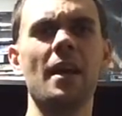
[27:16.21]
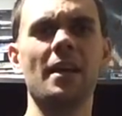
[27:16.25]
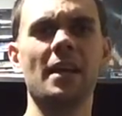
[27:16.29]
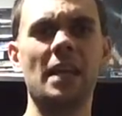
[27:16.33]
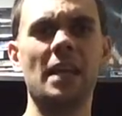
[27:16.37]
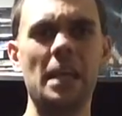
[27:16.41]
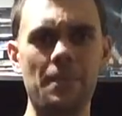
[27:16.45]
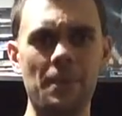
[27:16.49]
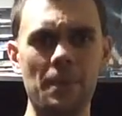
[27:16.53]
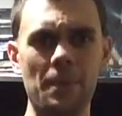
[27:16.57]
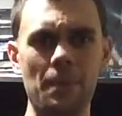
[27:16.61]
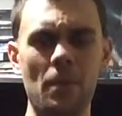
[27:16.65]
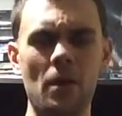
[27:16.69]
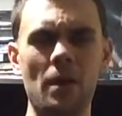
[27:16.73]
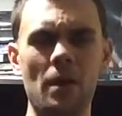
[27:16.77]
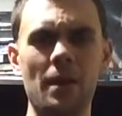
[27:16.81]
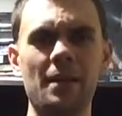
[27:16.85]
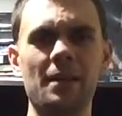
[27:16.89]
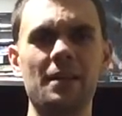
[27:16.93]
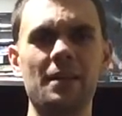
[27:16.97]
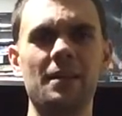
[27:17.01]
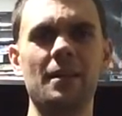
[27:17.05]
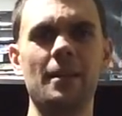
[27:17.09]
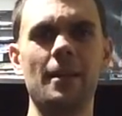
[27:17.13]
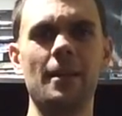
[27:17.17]
Keep in
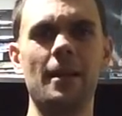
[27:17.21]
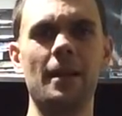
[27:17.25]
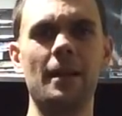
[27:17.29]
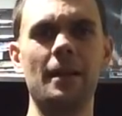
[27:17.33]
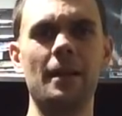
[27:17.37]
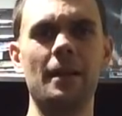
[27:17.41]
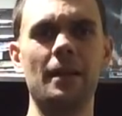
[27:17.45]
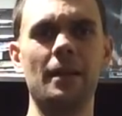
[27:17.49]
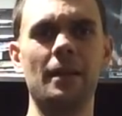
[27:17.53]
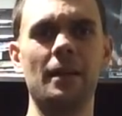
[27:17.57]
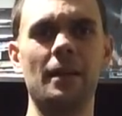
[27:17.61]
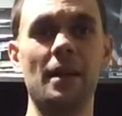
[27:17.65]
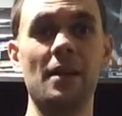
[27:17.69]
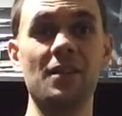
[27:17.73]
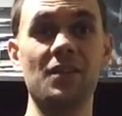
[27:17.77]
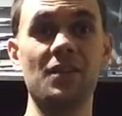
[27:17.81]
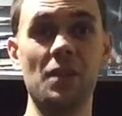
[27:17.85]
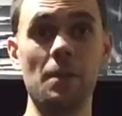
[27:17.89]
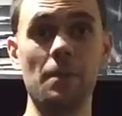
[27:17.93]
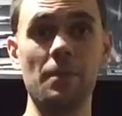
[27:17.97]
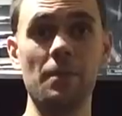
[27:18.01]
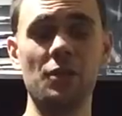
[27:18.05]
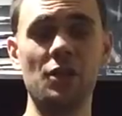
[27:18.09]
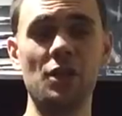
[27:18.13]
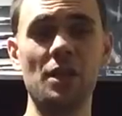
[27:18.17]
mind, a
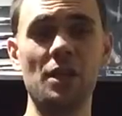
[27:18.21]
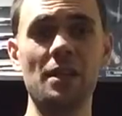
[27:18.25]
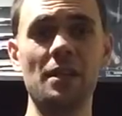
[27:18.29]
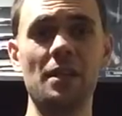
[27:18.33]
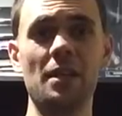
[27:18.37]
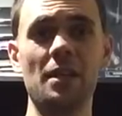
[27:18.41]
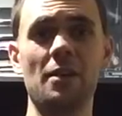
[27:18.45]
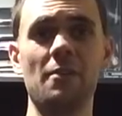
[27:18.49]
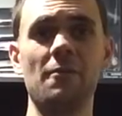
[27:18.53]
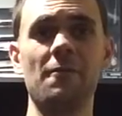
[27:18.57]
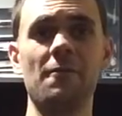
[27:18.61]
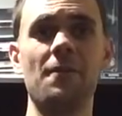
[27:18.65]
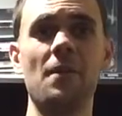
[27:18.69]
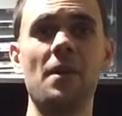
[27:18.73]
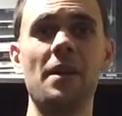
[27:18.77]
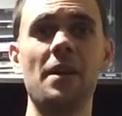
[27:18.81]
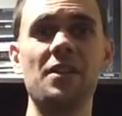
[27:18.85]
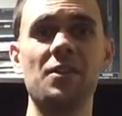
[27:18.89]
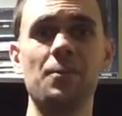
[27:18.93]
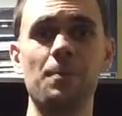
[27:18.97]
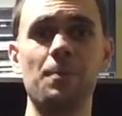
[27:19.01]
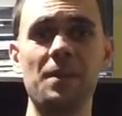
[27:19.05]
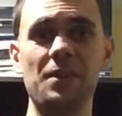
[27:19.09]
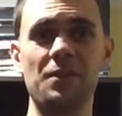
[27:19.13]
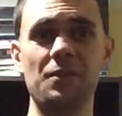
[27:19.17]
submachine gun
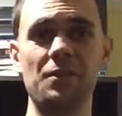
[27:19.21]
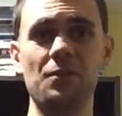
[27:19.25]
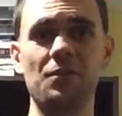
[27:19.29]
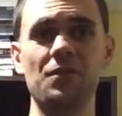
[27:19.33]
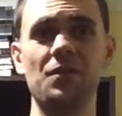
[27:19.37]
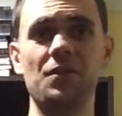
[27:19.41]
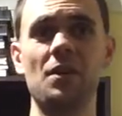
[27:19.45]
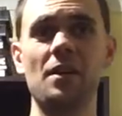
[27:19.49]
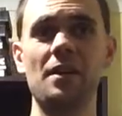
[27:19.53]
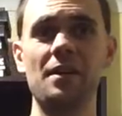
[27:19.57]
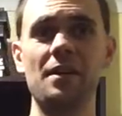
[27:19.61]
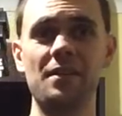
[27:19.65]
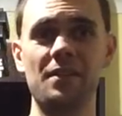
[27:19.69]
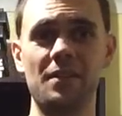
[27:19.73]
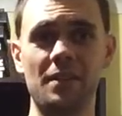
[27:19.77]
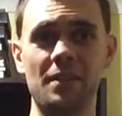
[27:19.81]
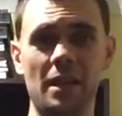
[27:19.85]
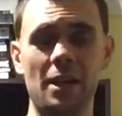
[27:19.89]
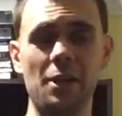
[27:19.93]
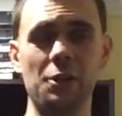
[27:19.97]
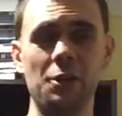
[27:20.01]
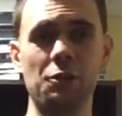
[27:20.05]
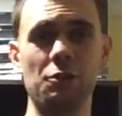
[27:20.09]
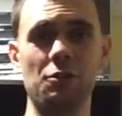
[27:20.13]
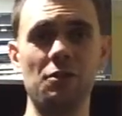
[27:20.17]
fires pistol-sized
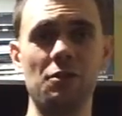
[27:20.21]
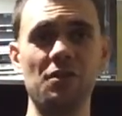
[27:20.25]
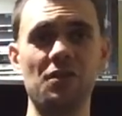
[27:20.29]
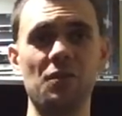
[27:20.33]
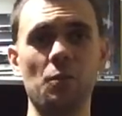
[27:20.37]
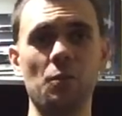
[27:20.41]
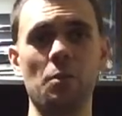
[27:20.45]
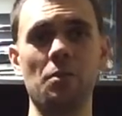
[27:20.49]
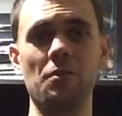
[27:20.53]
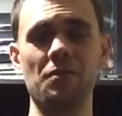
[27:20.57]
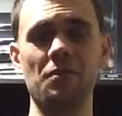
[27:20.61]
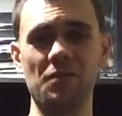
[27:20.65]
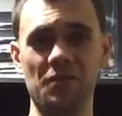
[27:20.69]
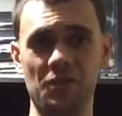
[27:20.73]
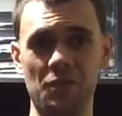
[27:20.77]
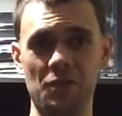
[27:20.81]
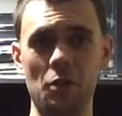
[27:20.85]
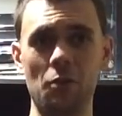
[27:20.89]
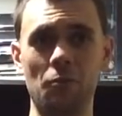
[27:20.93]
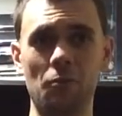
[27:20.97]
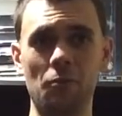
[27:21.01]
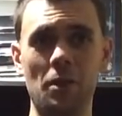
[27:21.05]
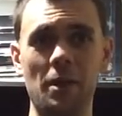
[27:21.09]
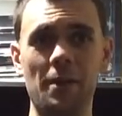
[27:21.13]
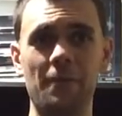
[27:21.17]
cartridges, whereas
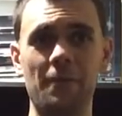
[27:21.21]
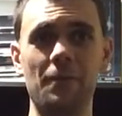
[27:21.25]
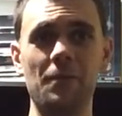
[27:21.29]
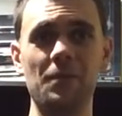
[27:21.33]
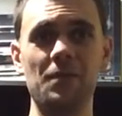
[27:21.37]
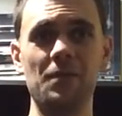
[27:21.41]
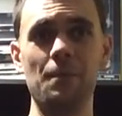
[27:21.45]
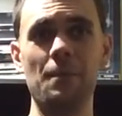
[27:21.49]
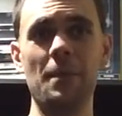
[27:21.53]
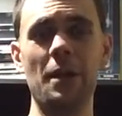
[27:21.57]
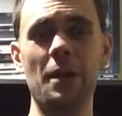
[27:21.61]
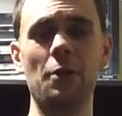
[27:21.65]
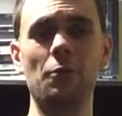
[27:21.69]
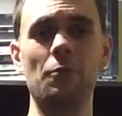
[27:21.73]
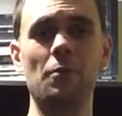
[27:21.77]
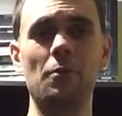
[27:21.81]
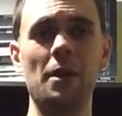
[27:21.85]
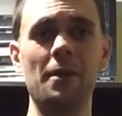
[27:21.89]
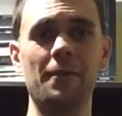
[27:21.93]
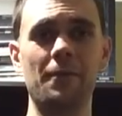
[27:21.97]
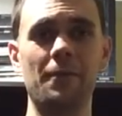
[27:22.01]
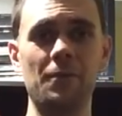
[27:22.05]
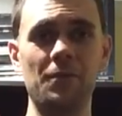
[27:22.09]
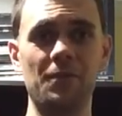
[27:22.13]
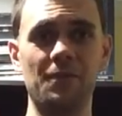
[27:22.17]
assault rifles and battle
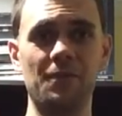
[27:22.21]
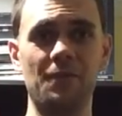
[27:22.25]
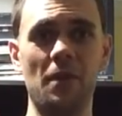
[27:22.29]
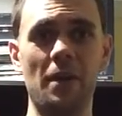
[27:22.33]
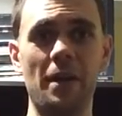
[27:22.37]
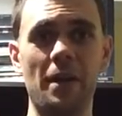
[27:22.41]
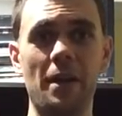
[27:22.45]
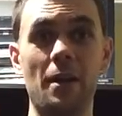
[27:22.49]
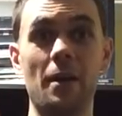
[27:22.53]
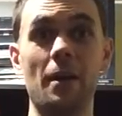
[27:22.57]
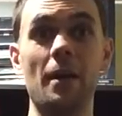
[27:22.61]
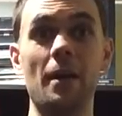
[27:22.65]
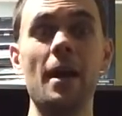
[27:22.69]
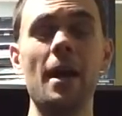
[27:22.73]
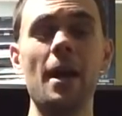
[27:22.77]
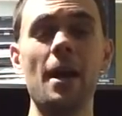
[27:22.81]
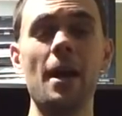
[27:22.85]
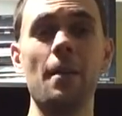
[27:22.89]
rifles fire